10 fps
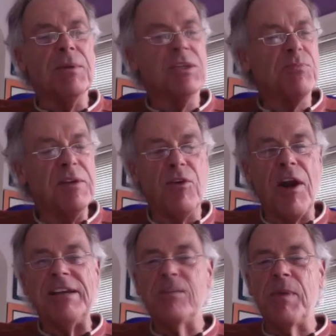It's been
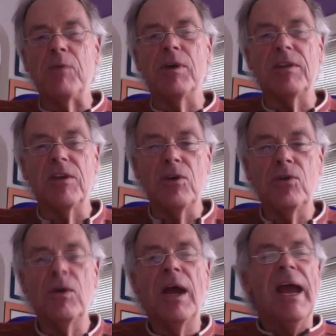great to be with
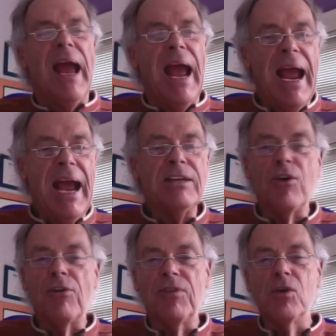you and
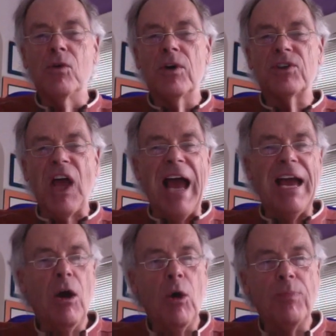your viewers. I
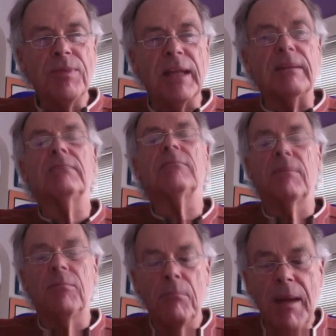hope that
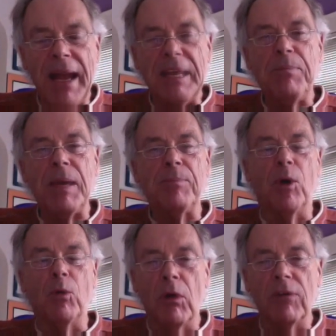many
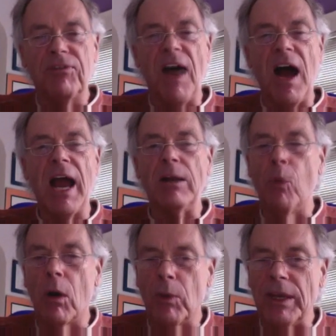people will find
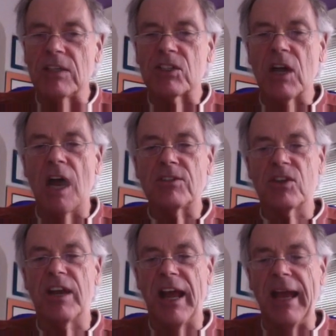what we discussed
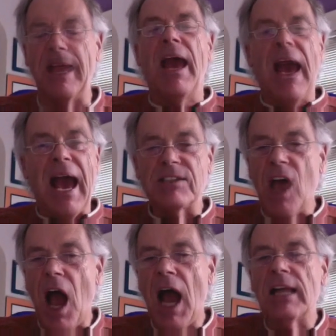today as
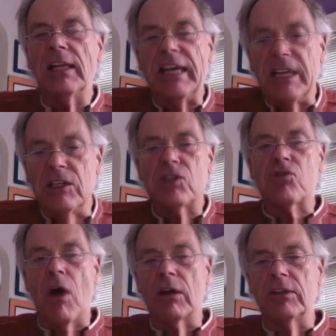highly
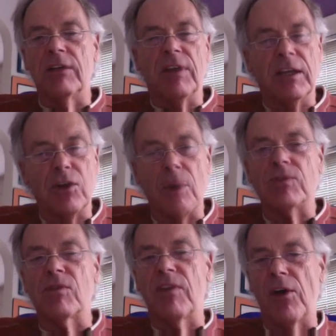instructive in
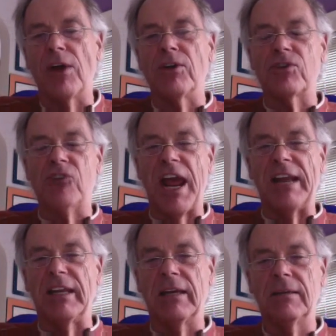terms of their
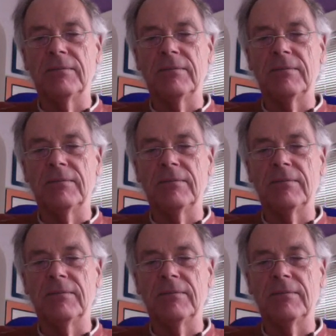understanding.